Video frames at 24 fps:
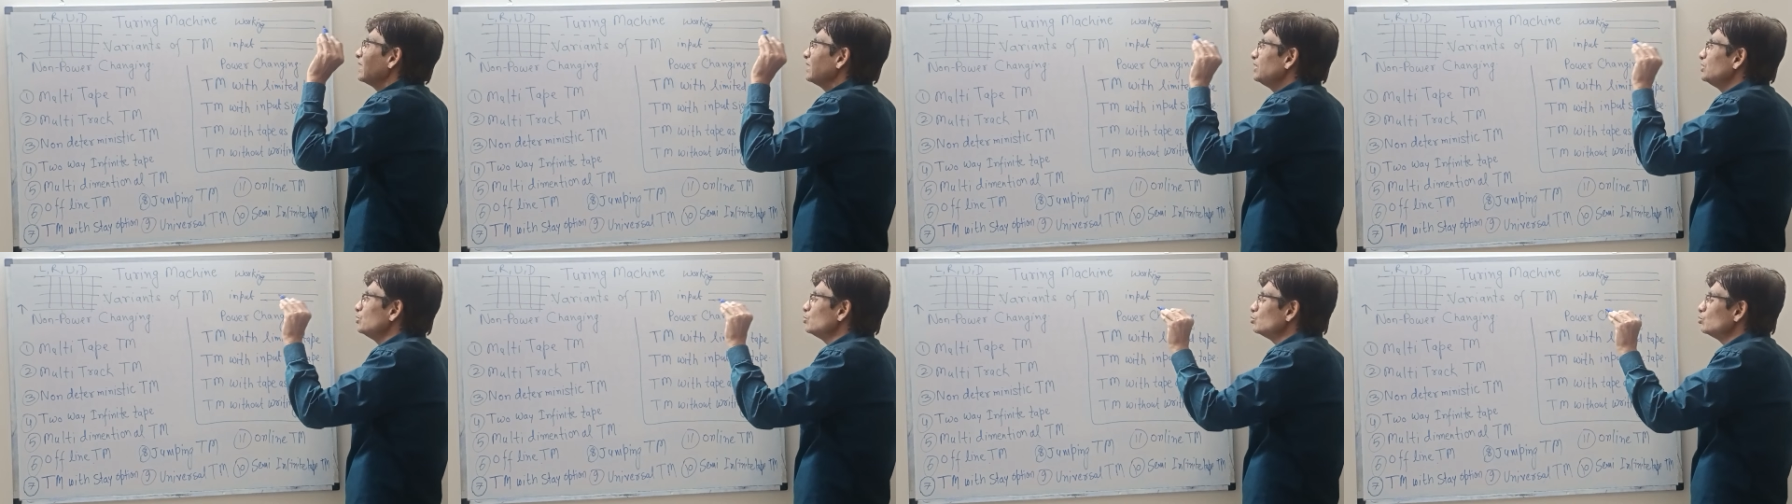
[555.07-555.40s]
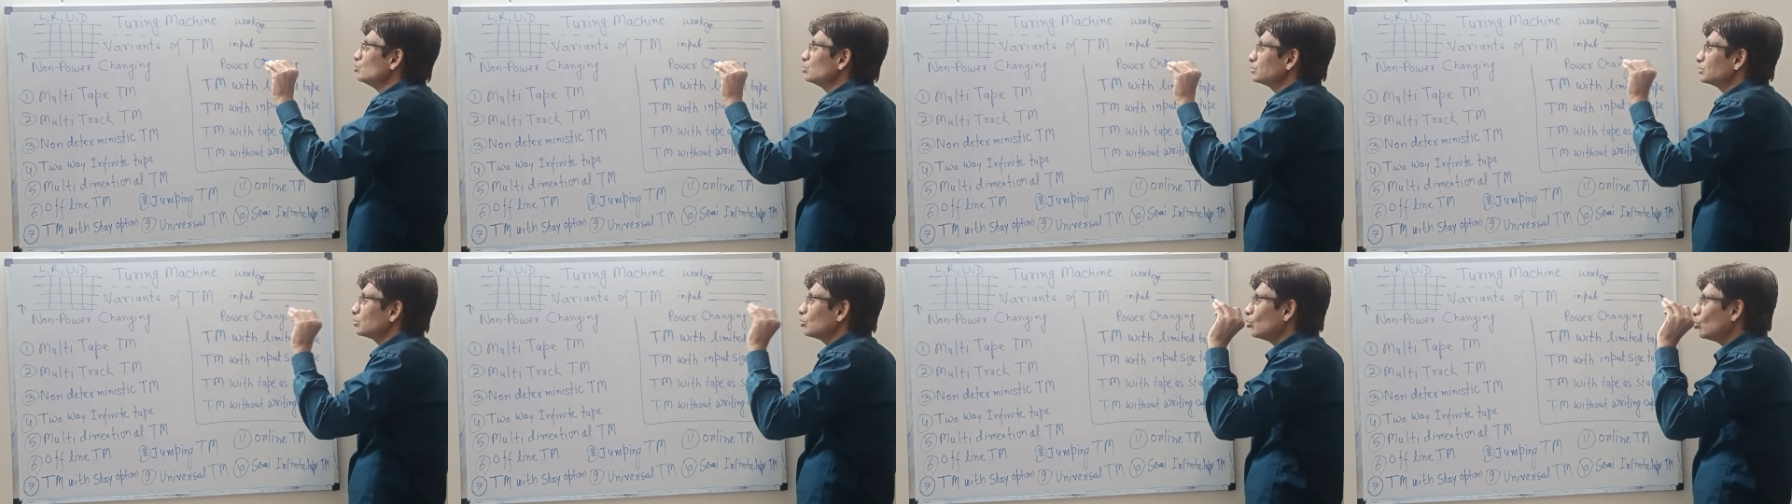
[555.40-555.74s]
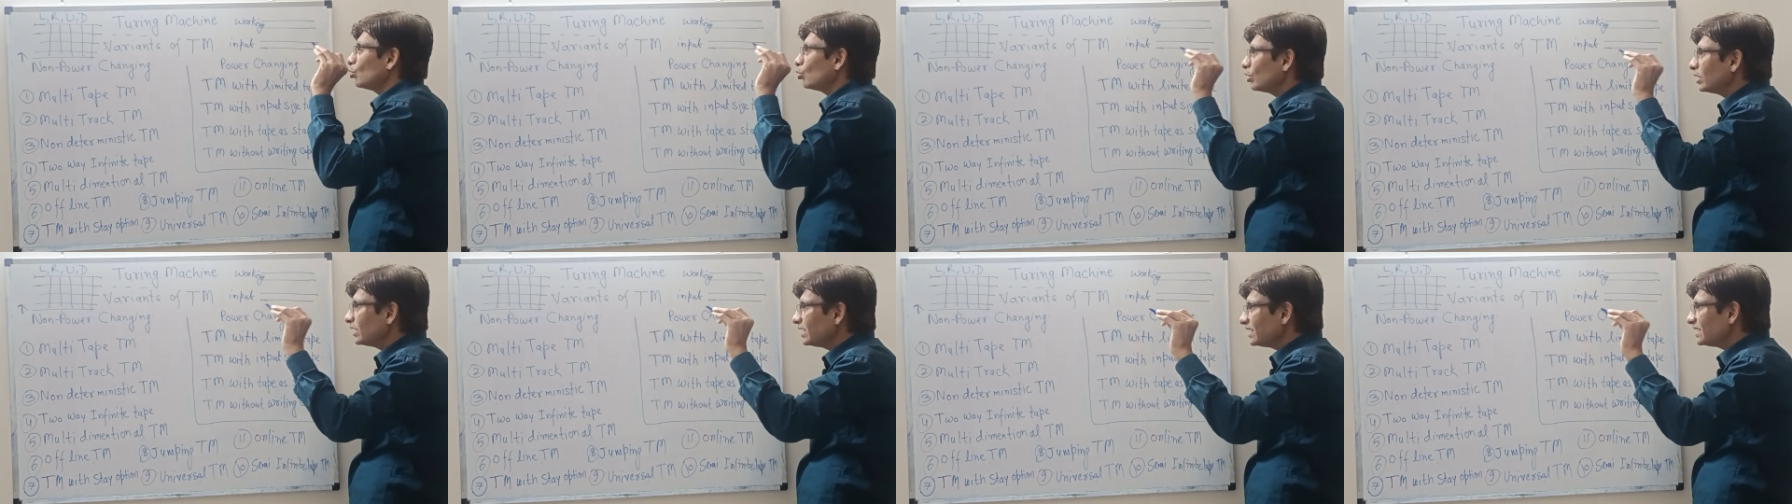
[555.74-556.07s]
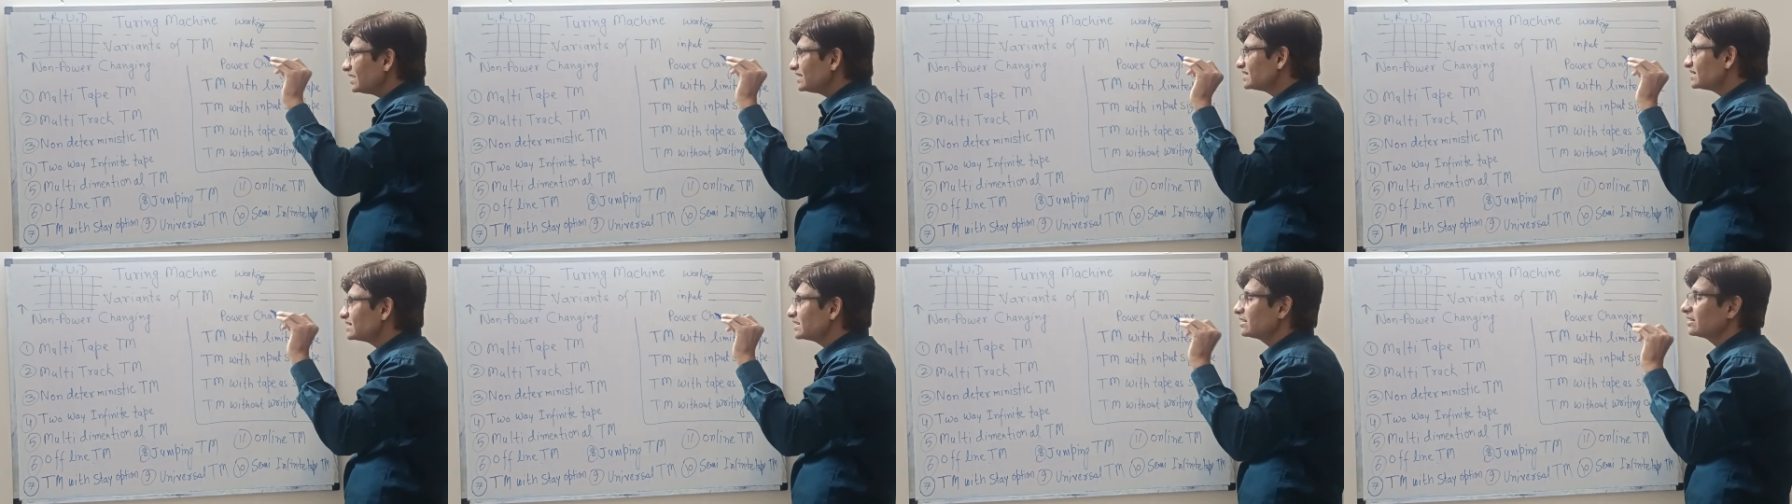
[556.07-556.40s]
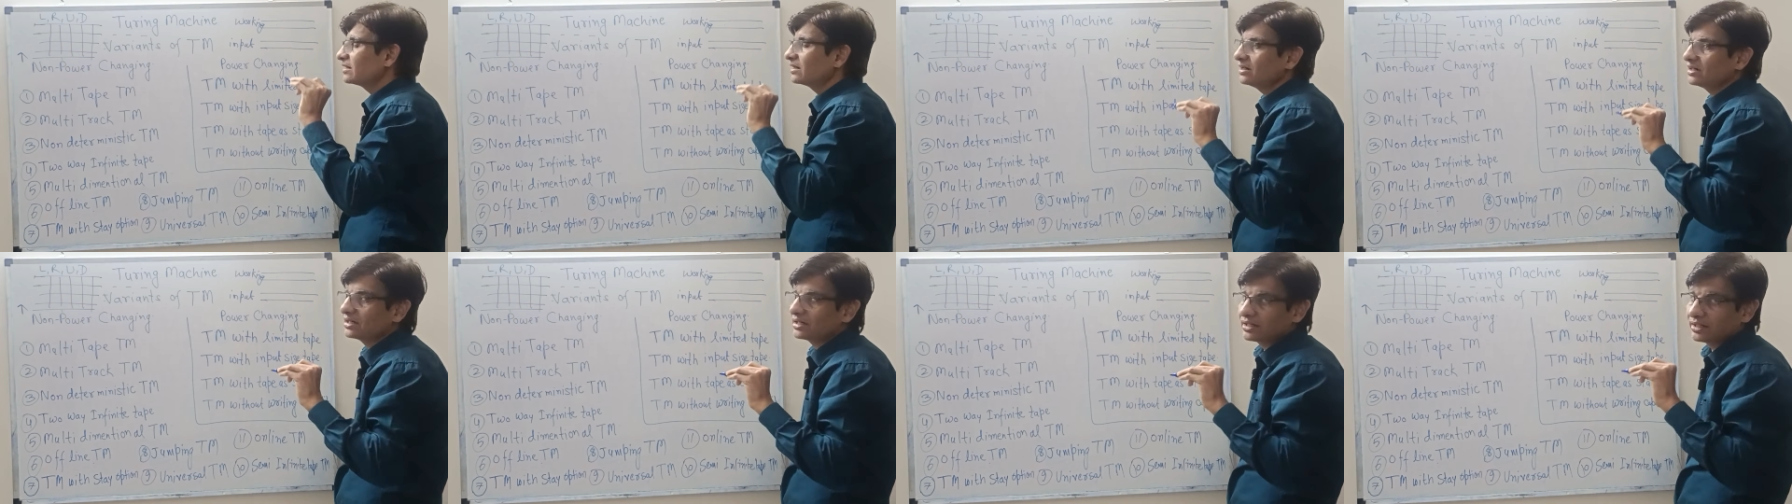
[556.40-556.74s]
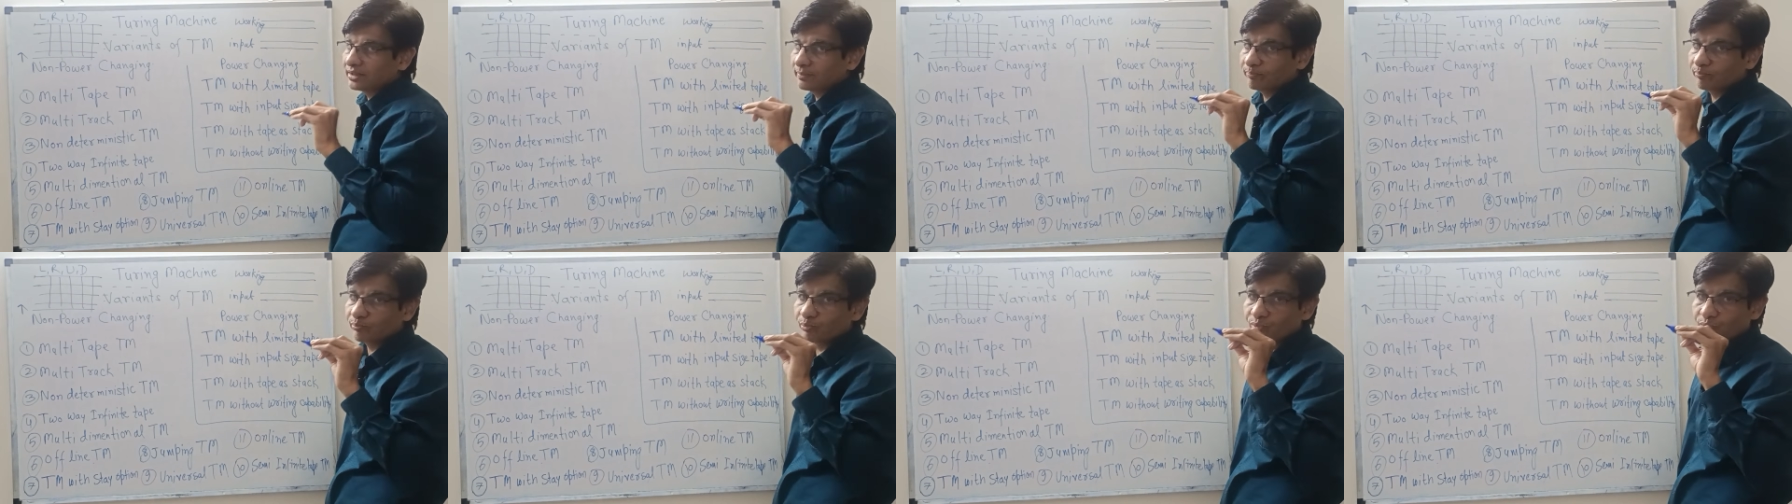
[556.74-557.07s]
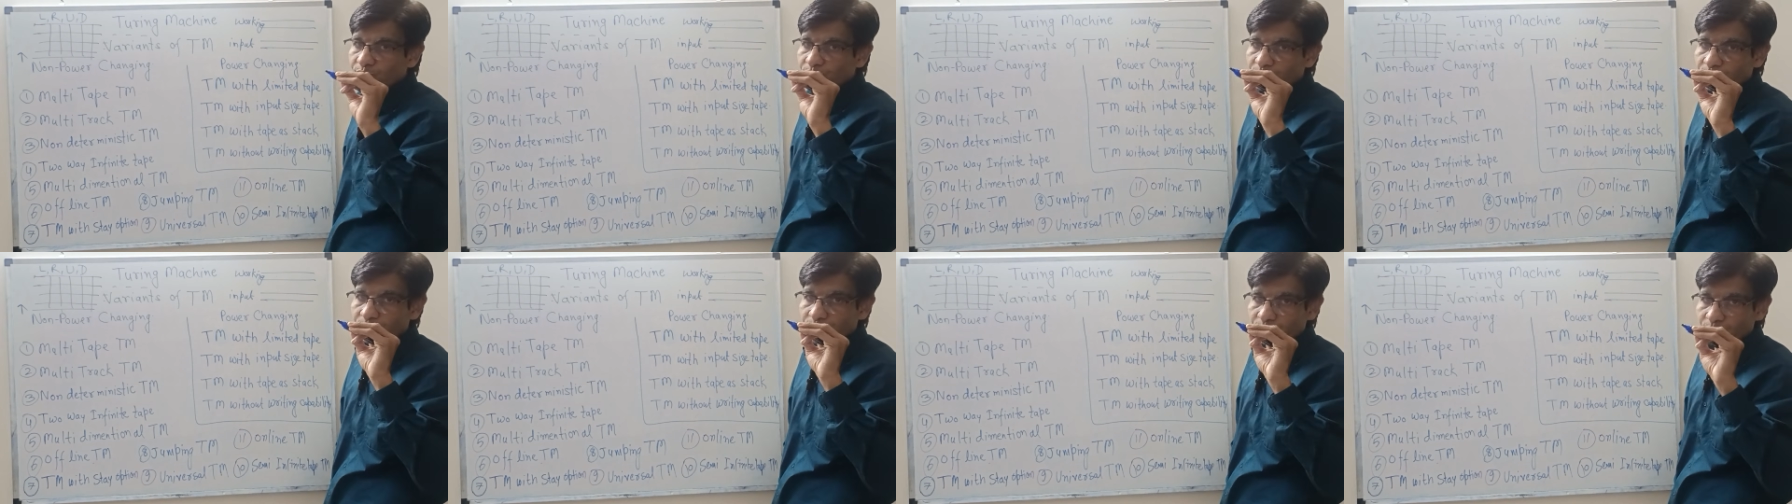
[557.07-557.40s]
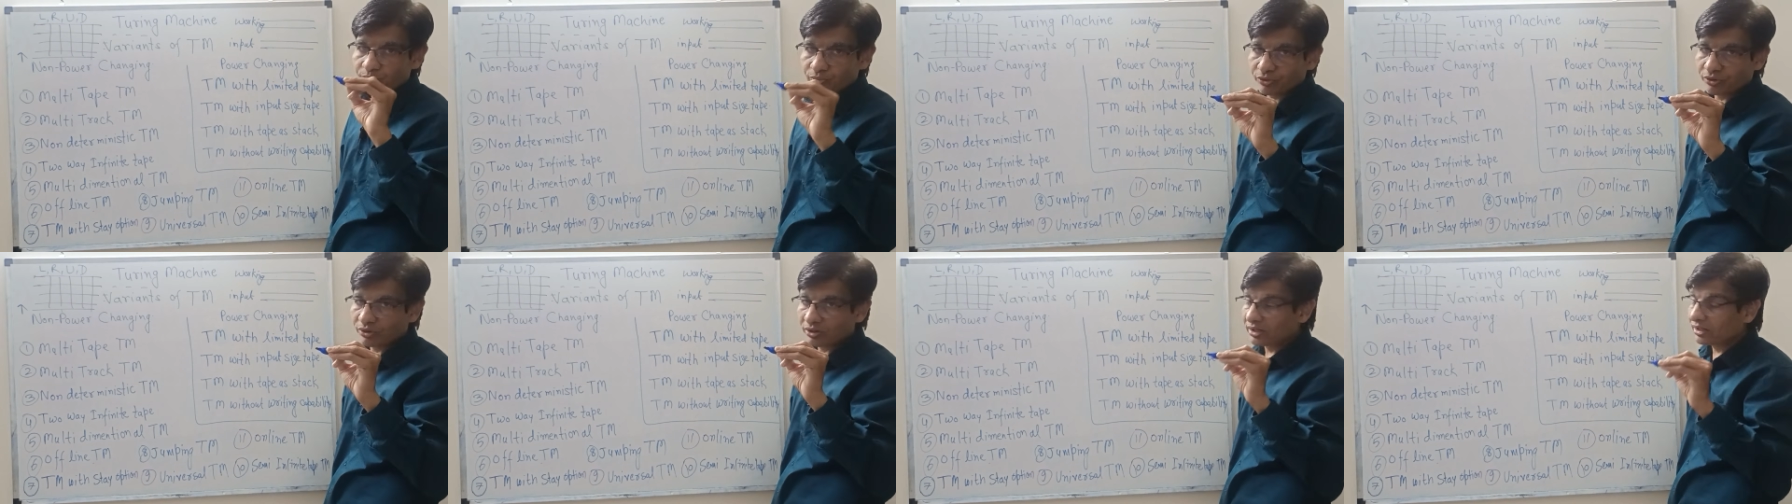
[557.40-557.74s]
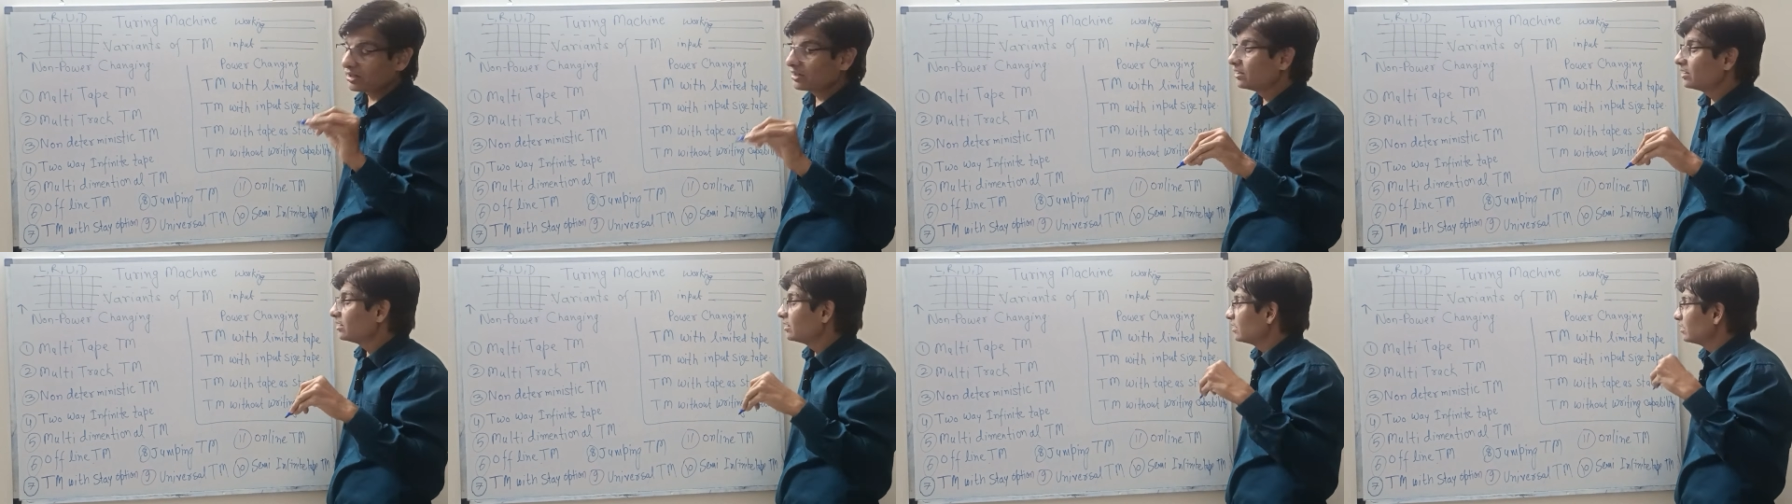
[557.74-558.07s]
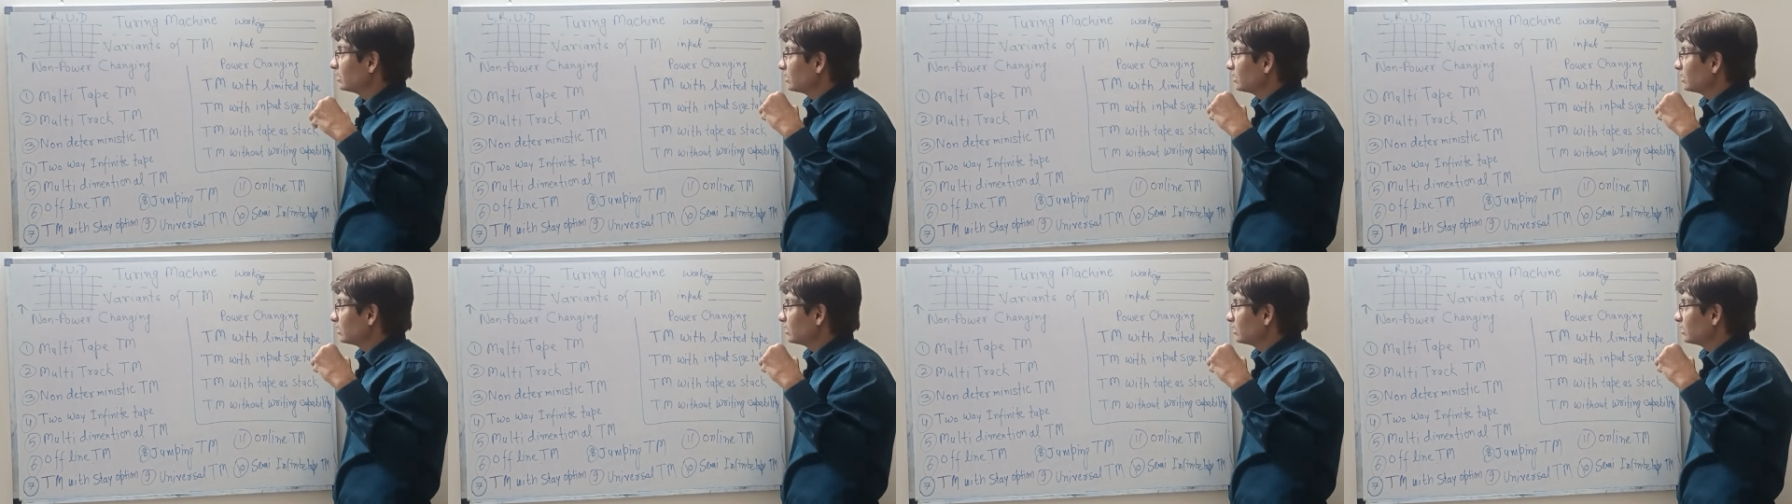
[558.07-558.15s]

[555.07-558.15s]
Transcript: use only single tape for